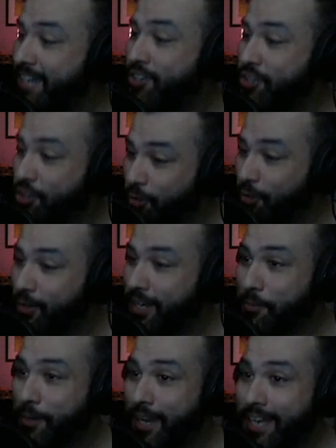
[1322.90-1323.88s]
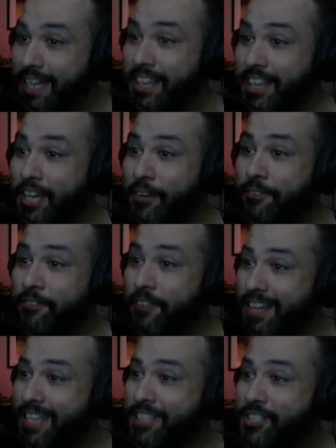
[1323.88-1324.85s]
Joy right in their
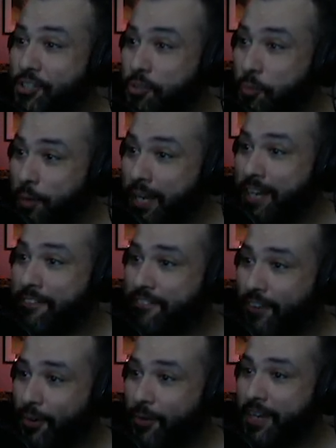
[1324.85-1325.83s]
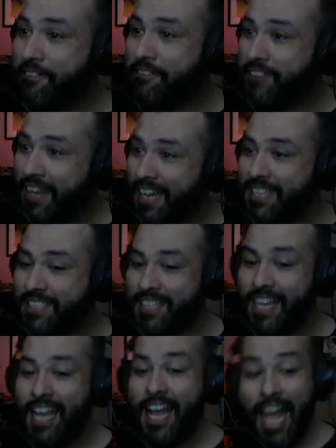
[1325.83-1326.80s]
fucking sweet furry
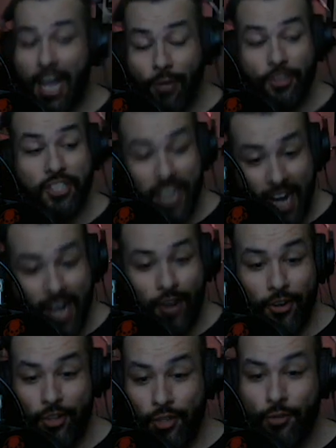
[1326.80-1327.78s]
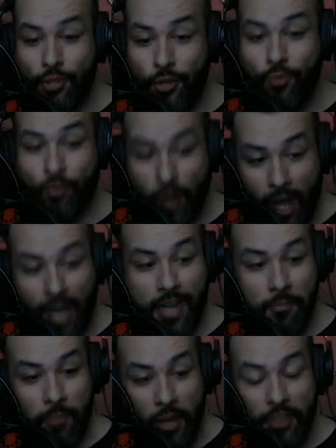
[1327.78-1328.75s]
face. How dare you, you
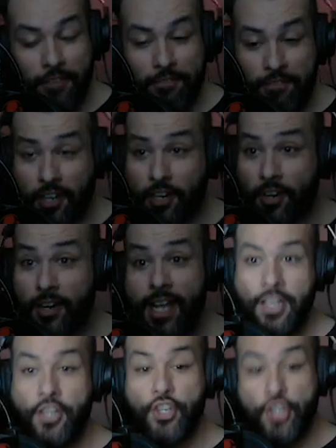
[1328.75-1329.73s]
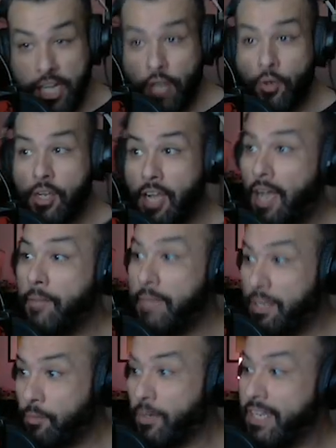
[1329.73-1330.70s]
rotten motherfucker.
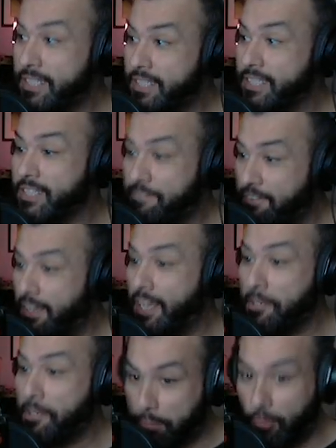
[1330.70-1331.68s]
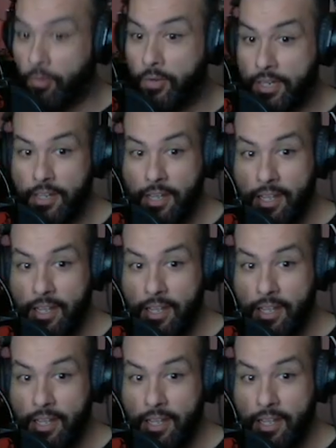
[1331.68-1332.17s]
Shiokami raises a fine point.